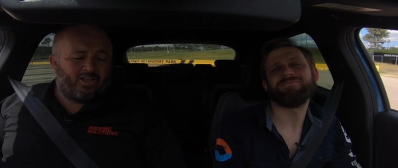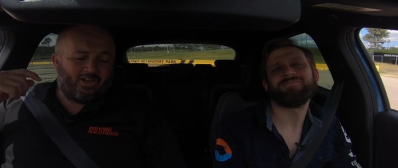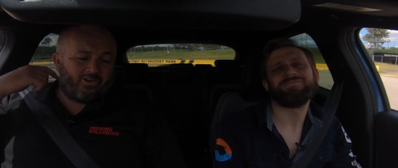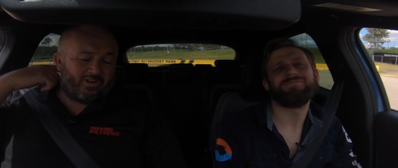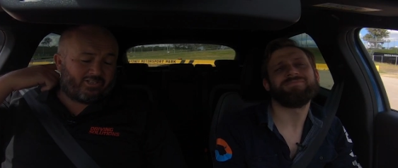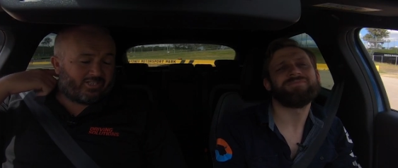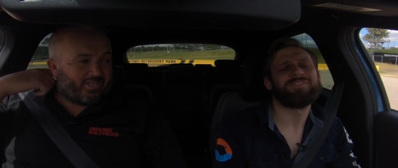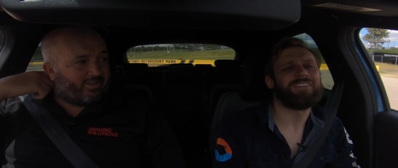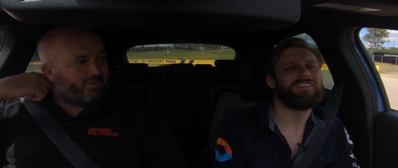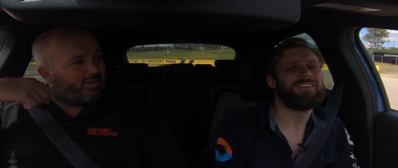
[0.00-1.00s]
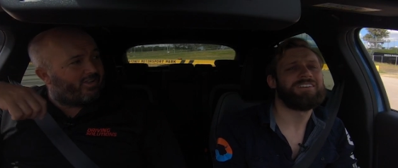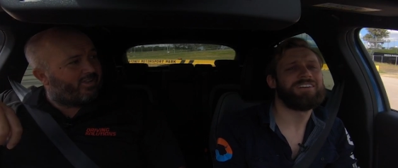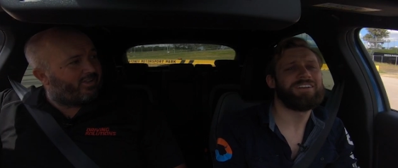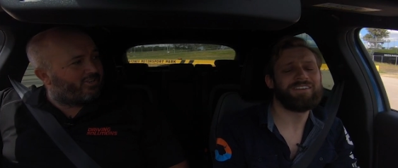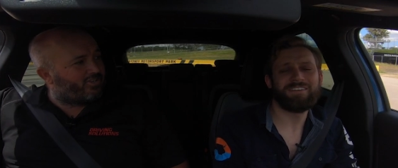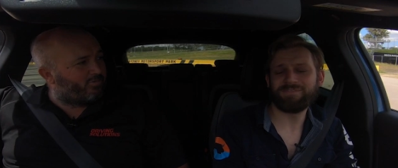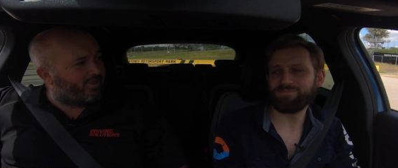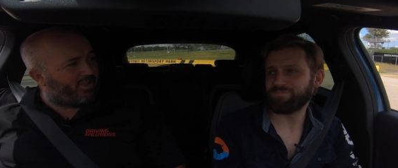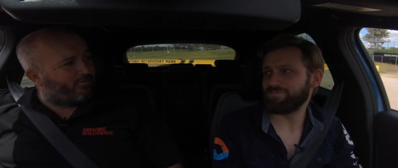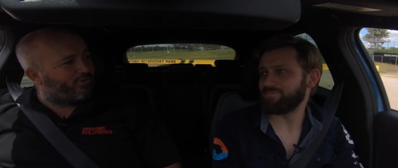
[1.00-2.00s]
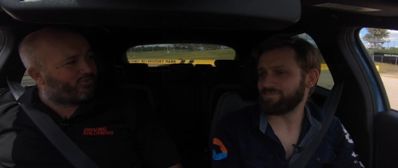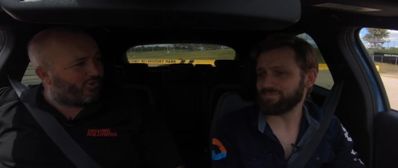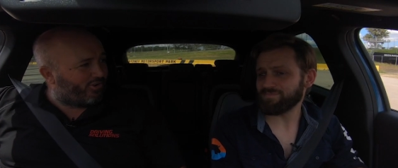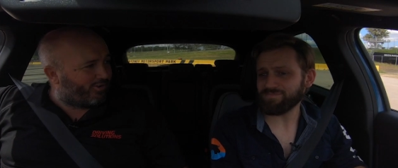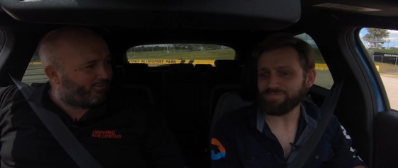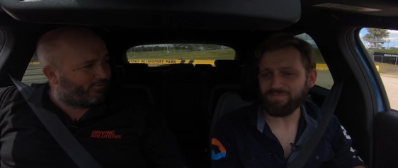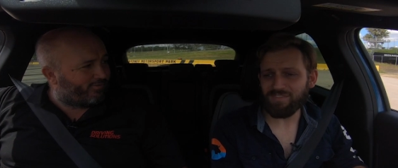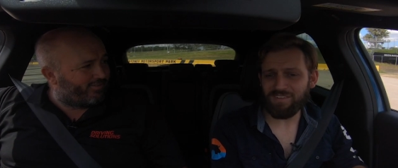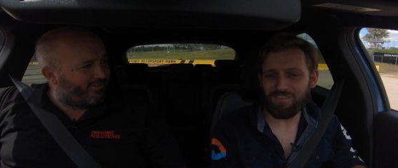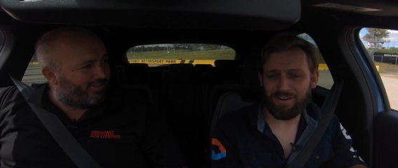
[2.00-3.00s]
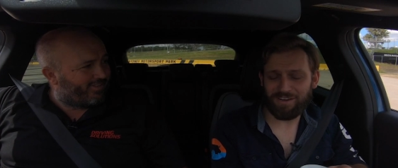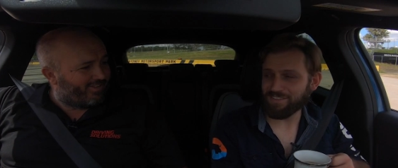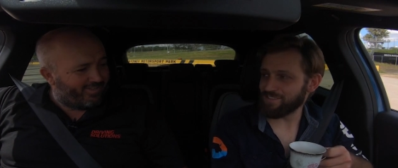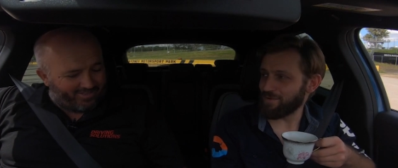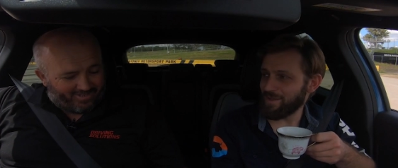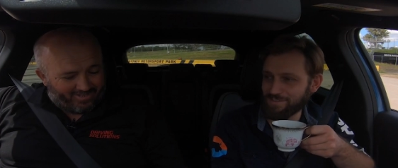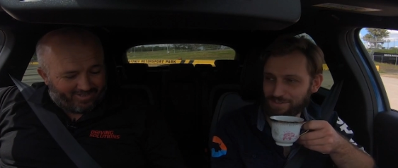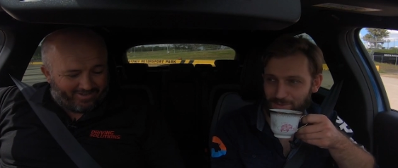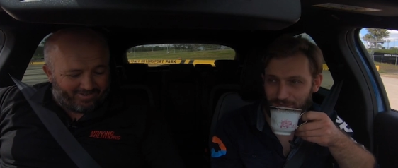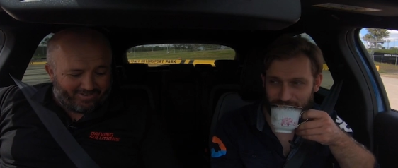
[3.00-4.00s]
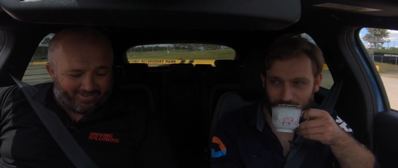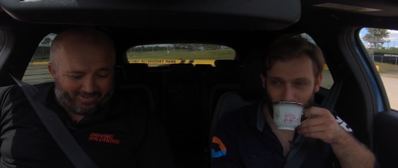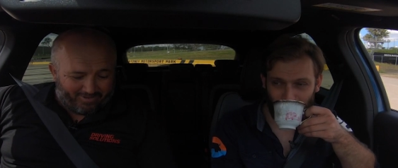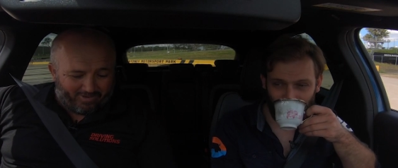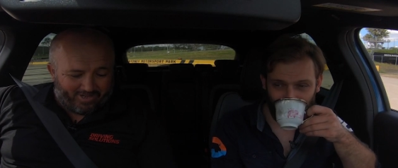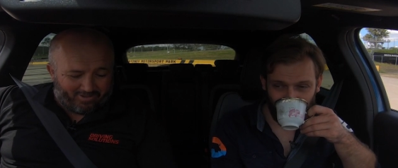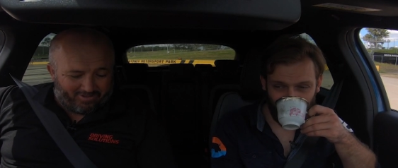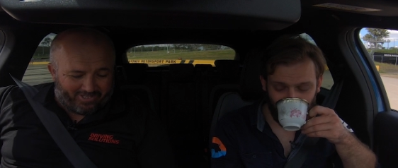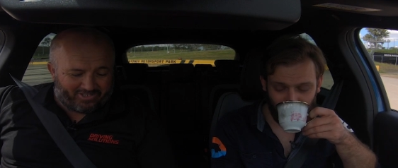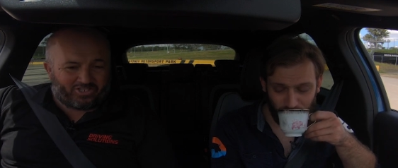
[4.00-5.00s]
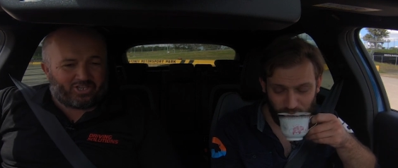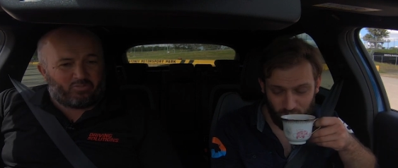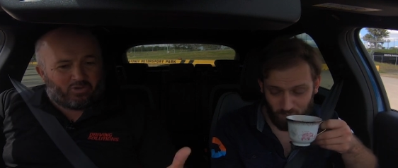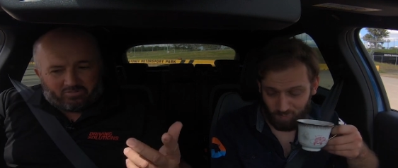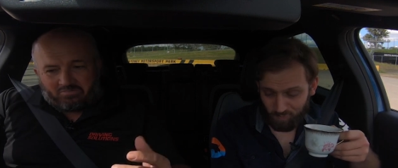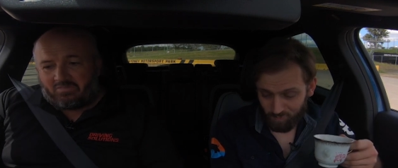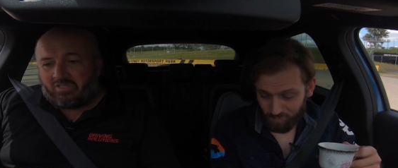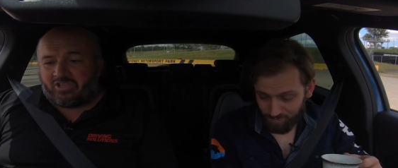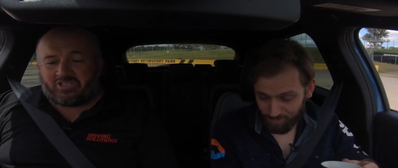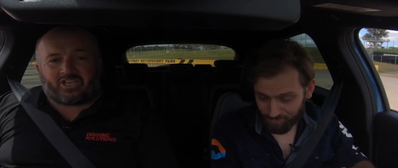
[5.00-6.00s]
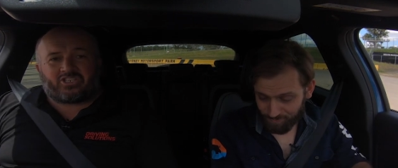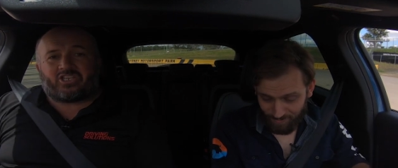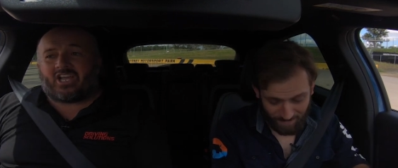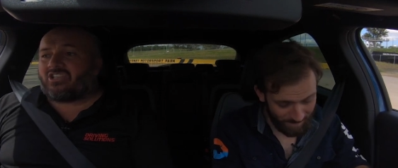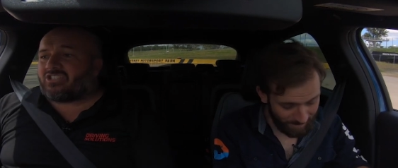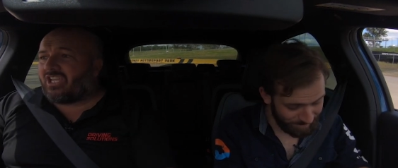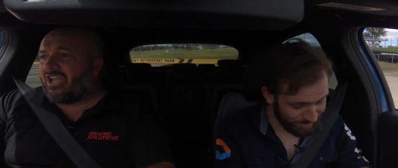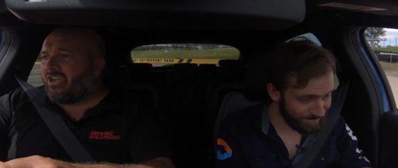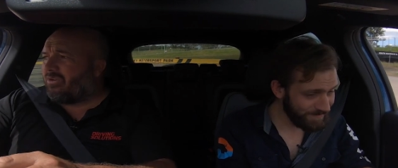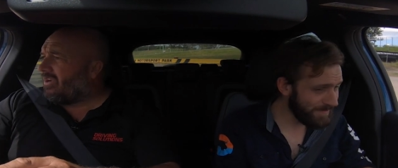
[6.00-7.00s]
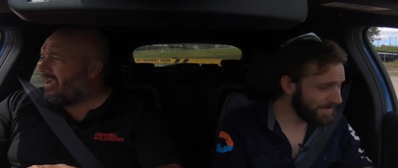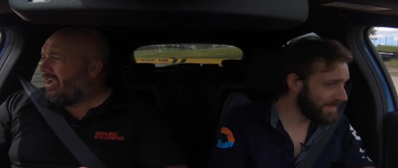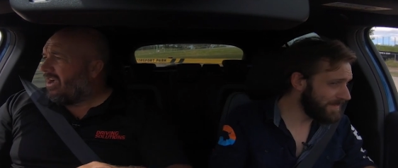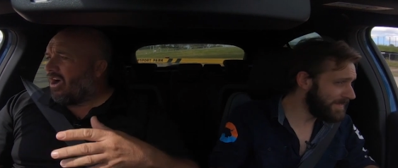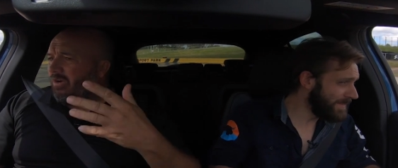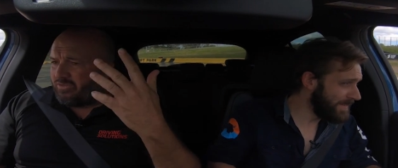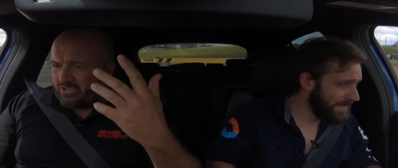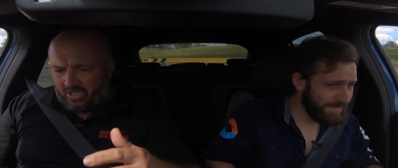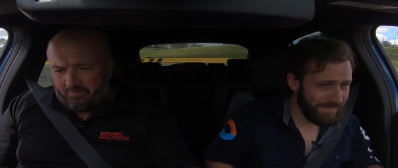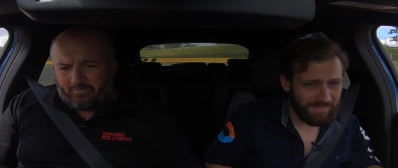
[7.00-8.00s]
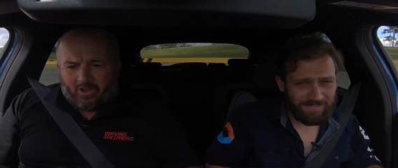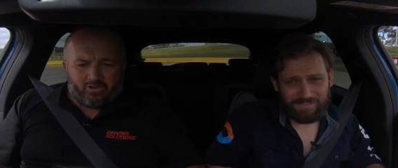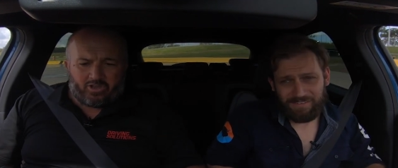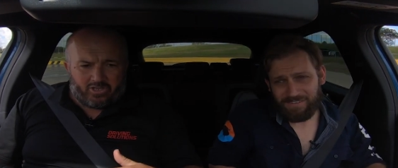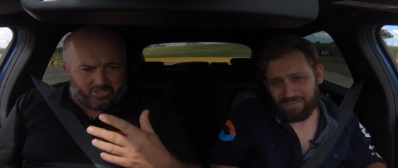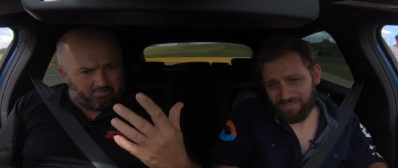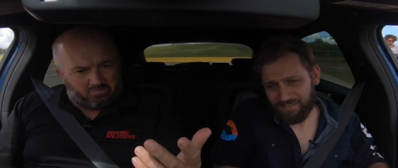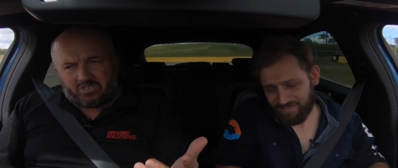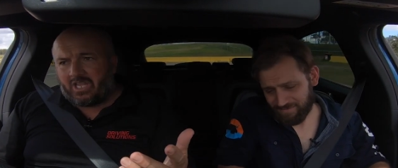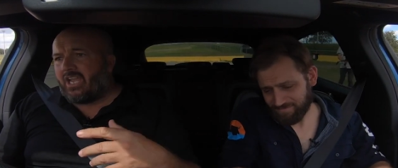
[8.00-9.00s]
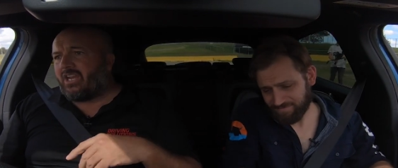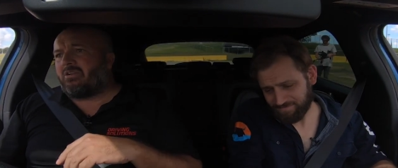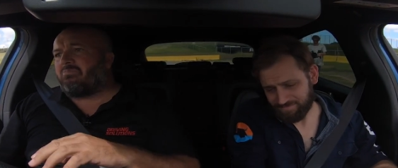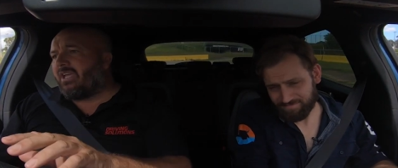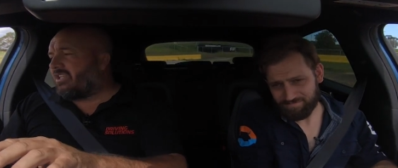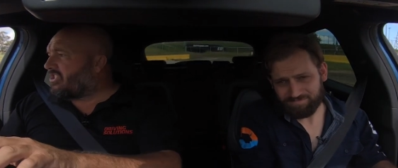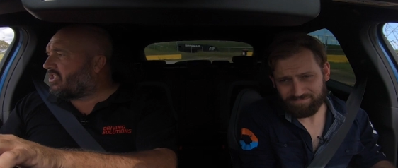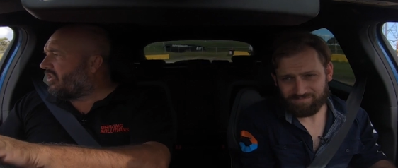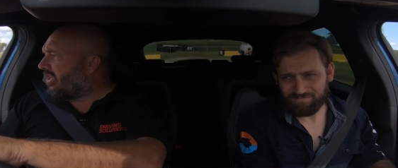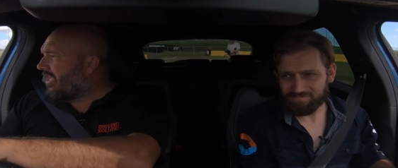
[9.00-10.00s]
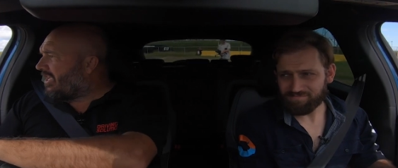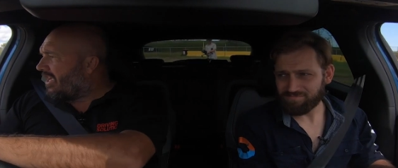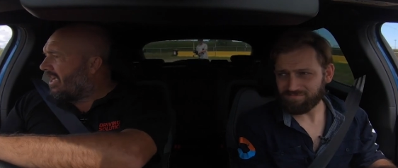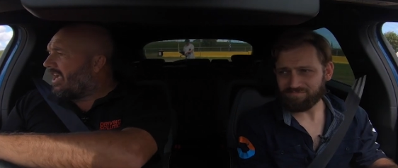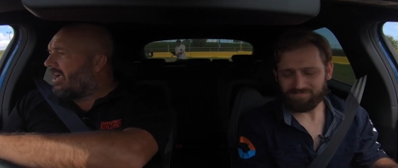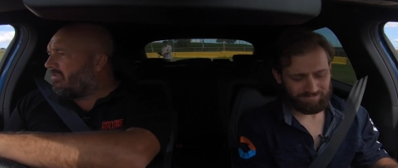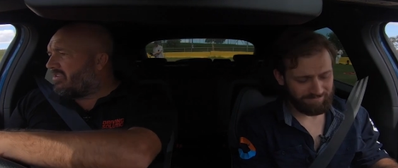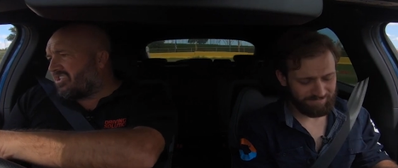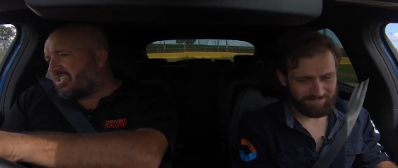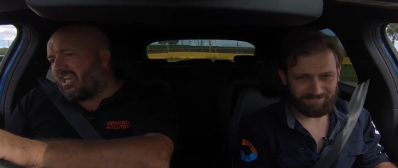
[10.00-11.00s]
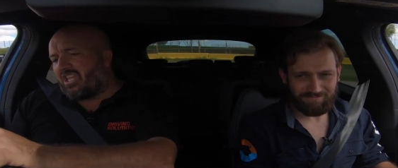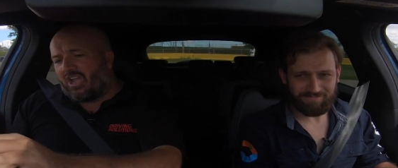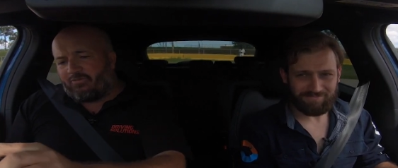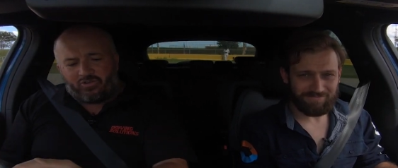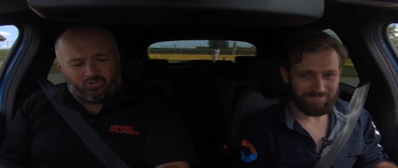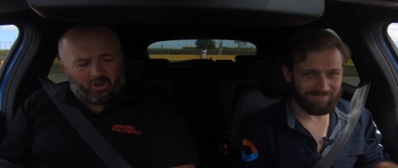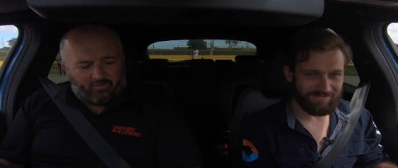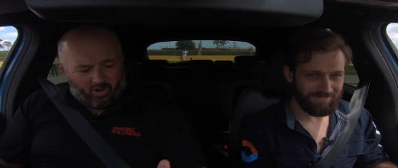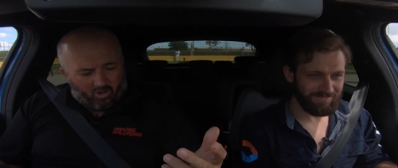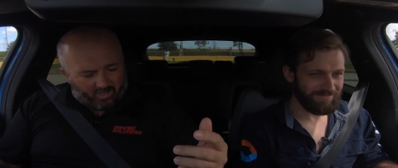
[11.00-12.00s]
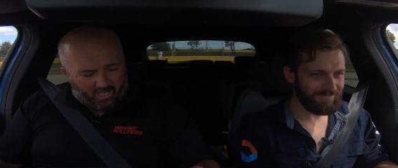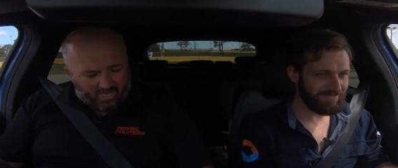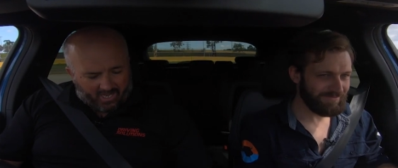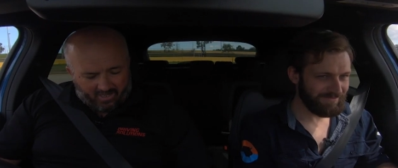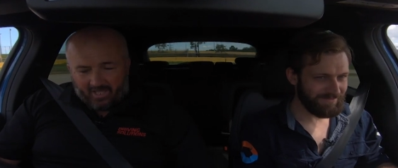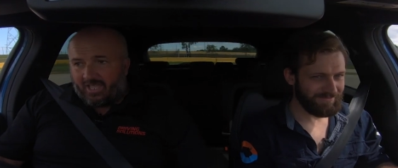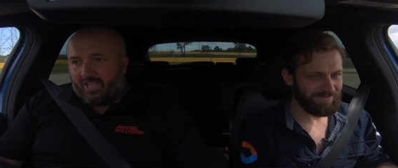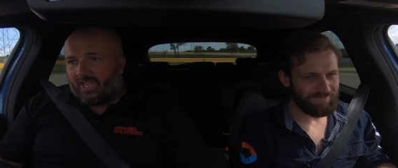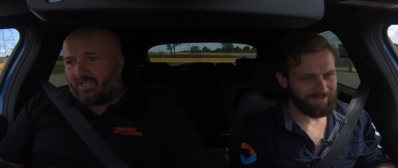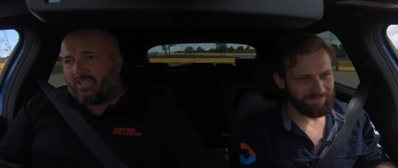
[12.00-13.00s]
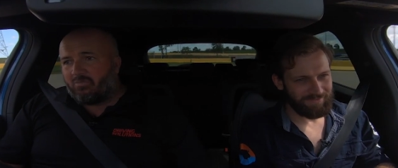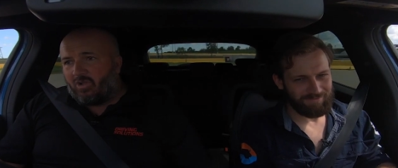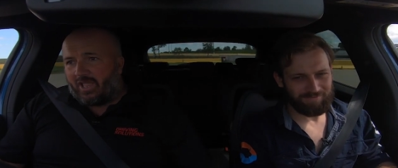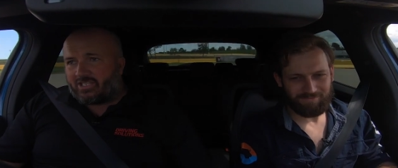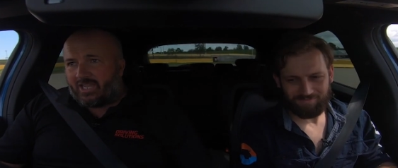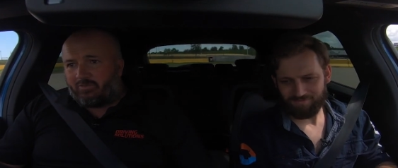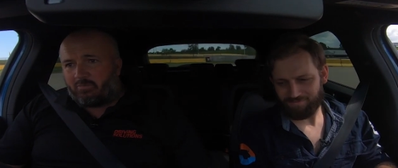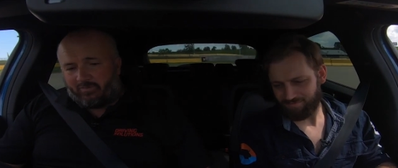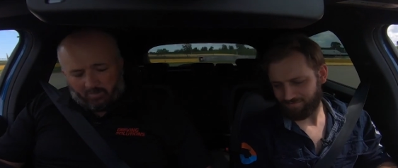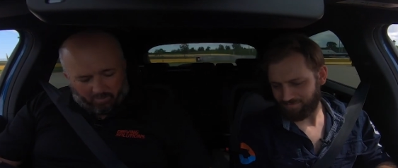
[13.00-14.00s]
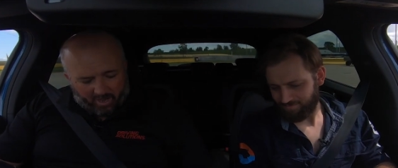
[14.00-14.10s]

Speaker 1: All right, so should we go for a drive? I reckon so, mate. Do your worst. Well, let's see what this actually does. So obviously Focus, standard, ST. We're just going to go for a drive along here, and then we'll actually have a bit of a